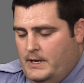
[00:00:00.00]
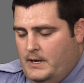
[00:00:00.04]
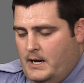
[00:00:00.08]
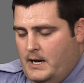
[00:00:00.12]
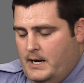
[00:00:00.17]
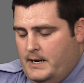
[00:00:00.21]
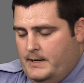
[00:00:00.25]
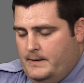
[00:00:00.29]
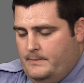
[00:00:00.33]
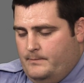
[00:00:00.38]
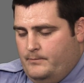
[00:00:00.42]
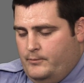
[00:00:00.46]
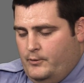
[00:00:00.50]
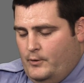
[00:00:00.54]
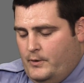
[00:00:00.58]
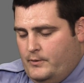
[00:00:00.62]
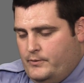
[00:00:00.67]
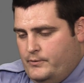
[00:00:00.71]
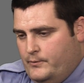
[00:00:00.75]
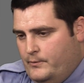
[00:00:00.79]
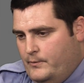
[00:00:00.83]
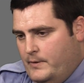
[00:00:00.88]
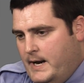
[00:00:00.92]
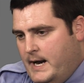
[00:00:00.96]
I
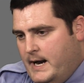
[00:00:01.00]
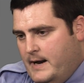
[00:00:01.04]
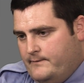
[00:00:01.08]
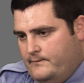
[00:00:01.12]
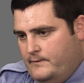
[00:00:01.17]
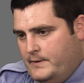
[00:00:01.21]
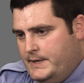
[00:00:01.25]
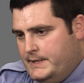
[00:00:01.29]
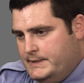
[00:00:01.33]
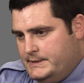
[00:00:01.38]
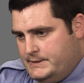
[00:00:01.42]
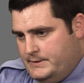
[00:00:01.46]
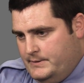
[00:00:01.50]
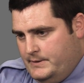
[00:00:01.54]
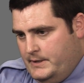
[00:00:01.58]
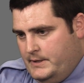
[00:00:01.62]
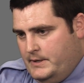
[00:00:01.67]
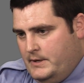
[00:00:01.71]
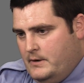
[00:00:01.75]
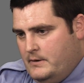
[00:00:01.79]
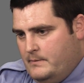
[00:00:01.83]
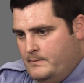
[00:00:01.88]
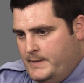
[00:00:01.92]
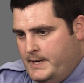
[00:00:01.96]
broke through halfway to the
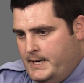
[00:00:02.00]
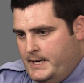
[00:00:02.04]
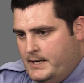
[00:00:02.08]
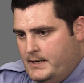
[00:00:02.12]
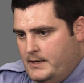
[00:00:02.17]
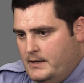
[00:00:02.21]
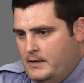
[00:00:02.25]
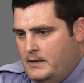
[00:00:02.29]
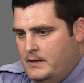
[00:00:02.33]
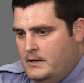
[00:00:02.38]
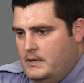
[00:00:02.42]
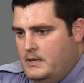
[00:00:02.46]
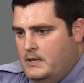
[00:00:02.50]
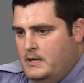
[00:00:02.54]
young man